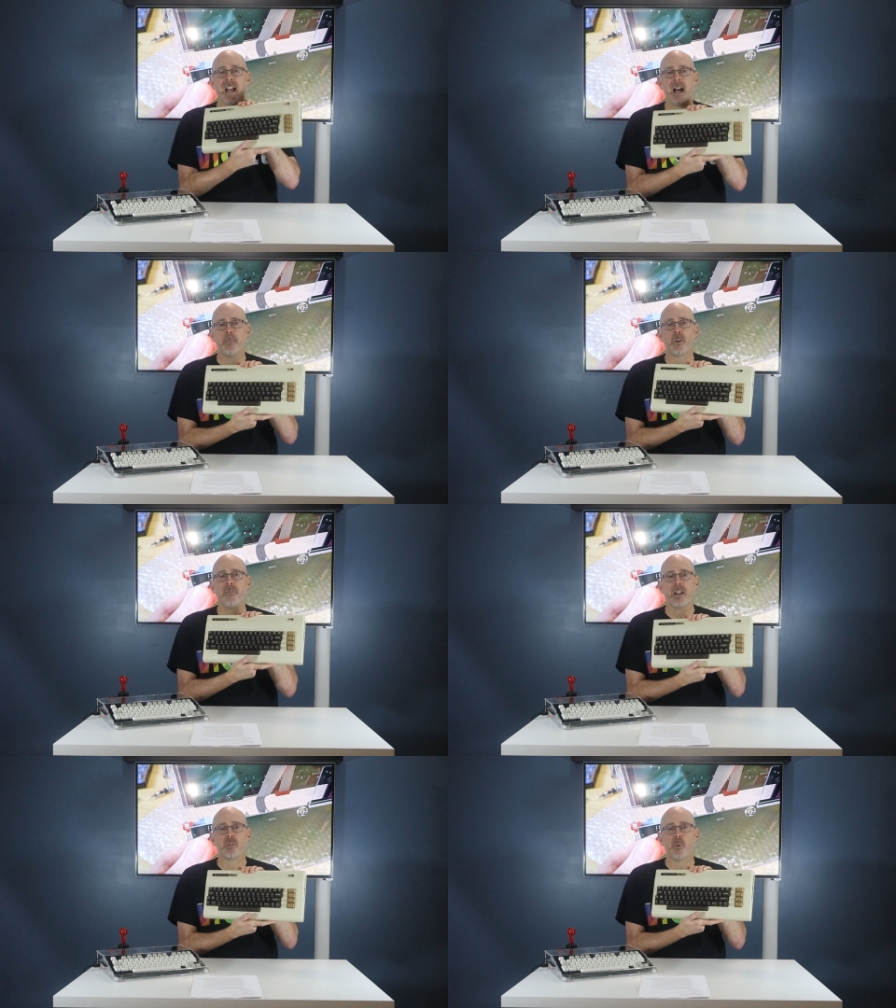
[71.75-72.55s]
The
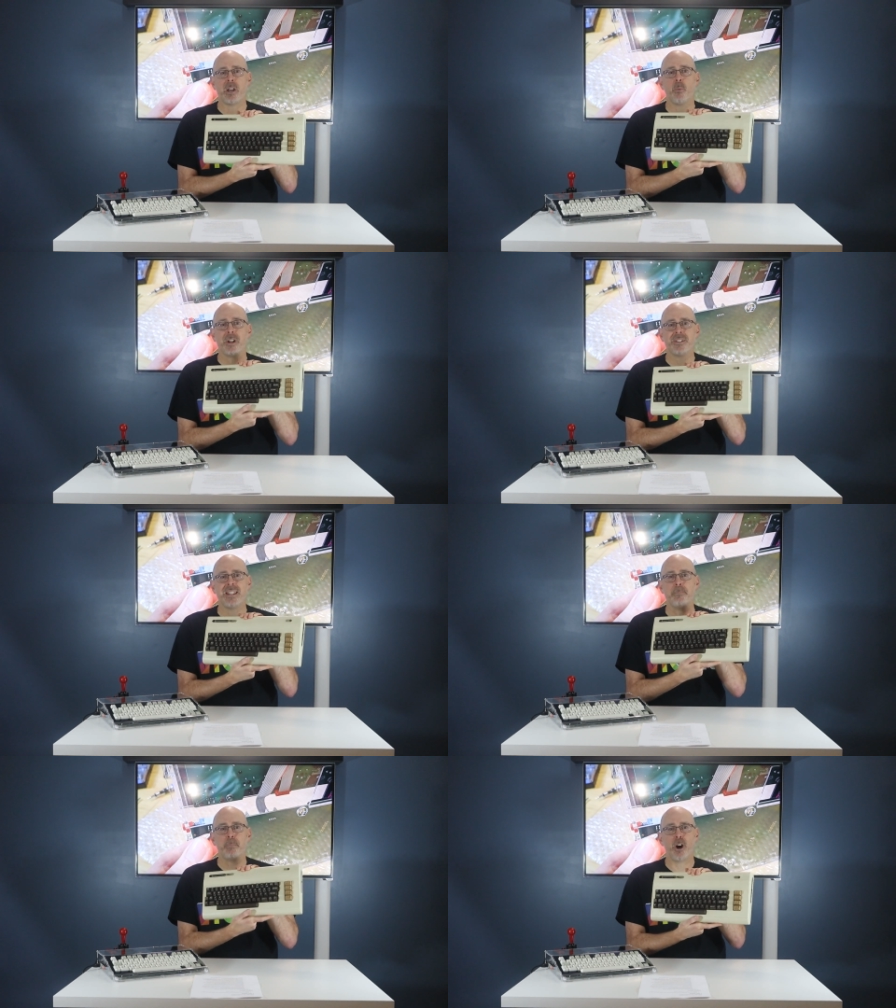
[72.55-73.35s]
Commodore VIC-20
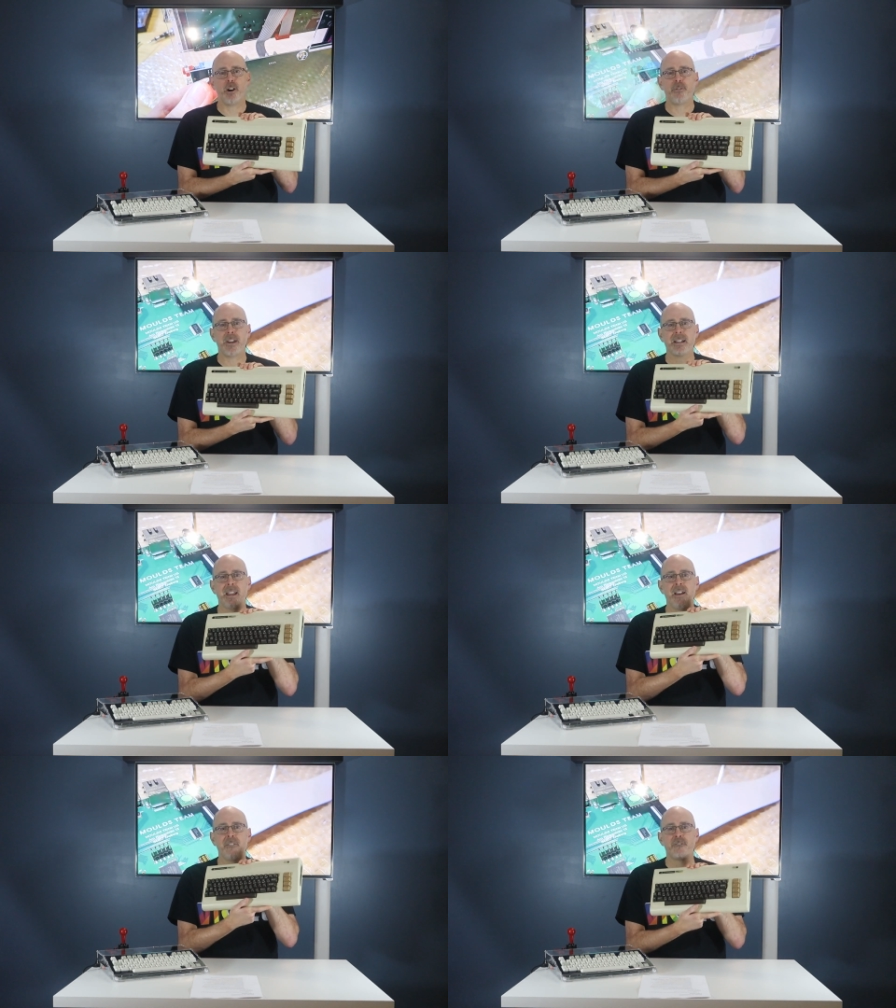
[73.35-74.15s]
was the
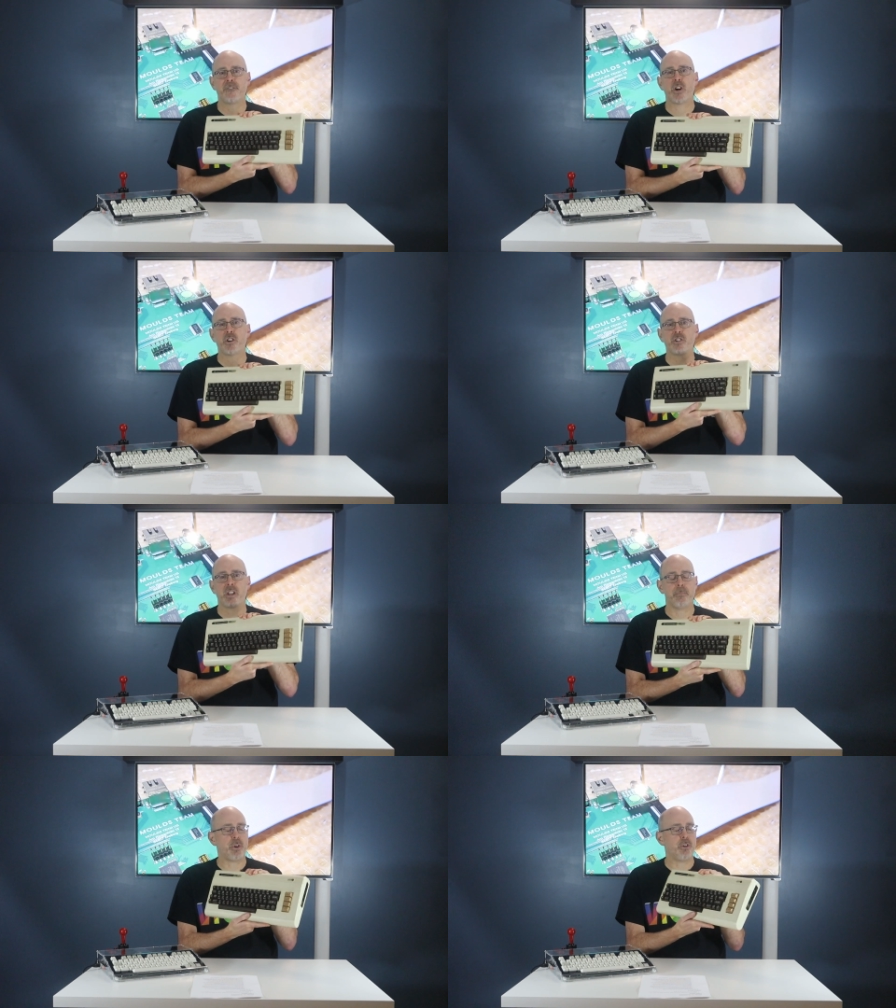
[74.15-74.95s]
perfect
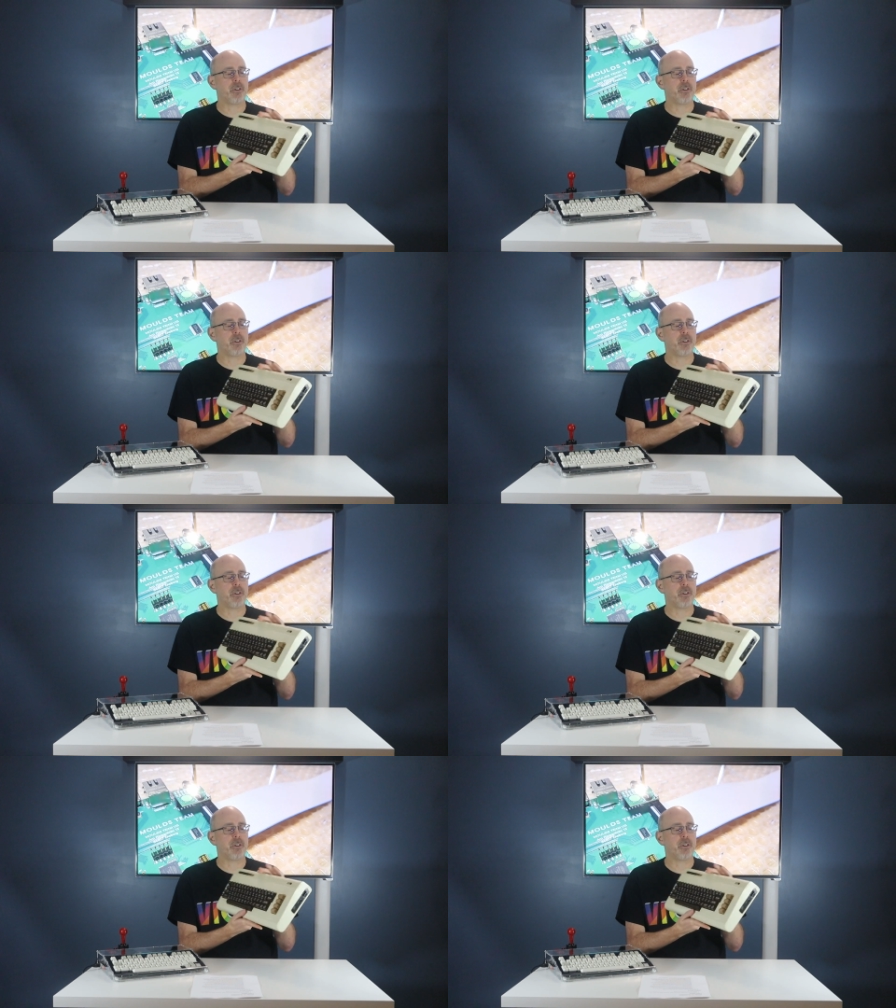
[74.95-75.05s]
first